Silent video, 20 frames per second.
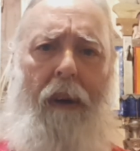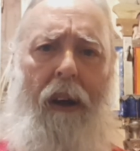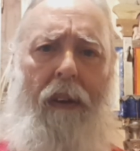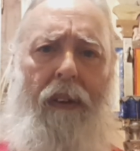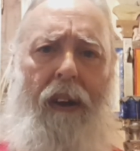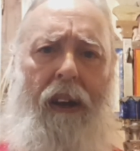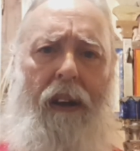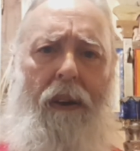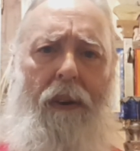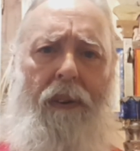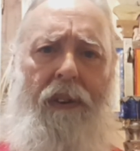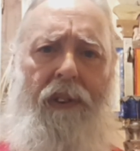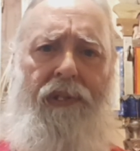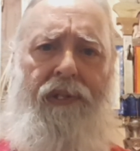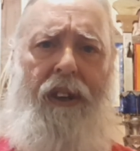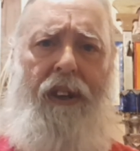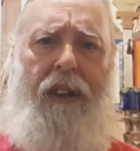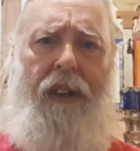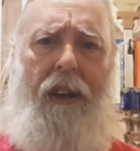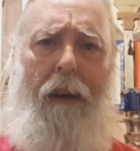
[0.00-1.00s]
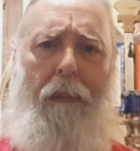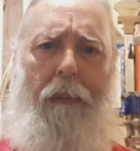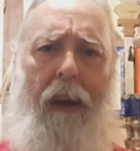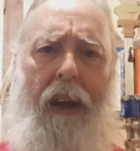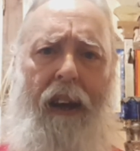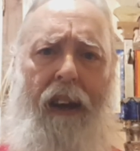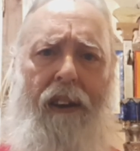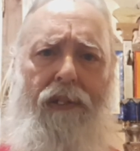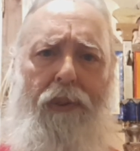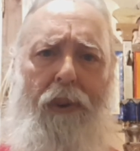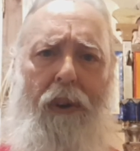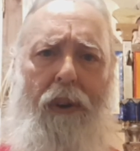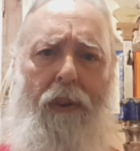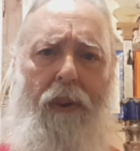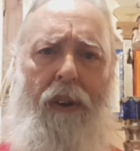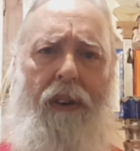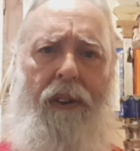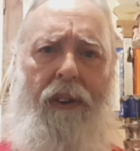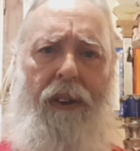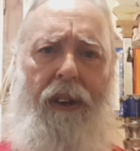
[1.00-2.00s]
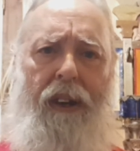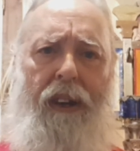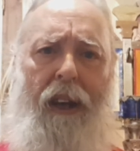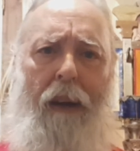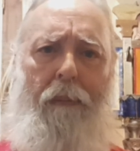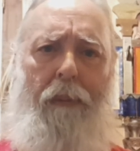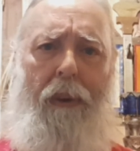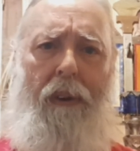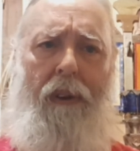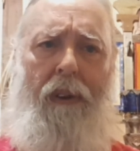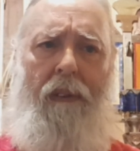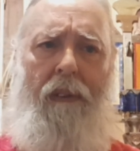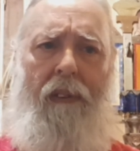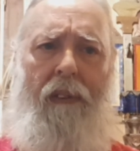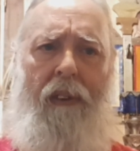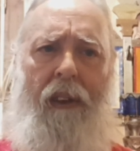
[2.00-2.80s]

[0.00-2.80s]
uh, they noticed that uh, pagans were going to the temple,